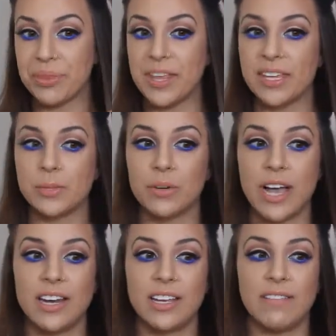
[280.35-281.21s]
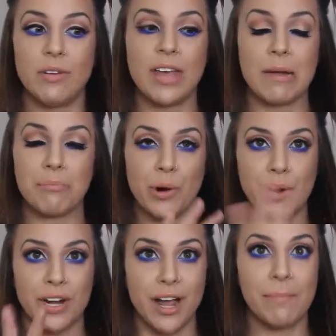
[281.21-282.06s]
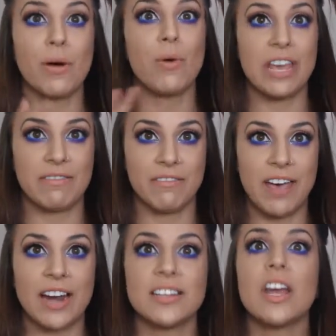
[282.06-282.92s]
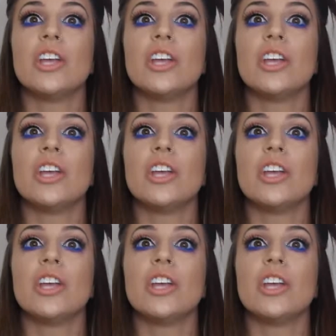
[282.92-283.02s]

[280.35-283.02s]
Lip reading: This will kind of give you that broken up wave effect.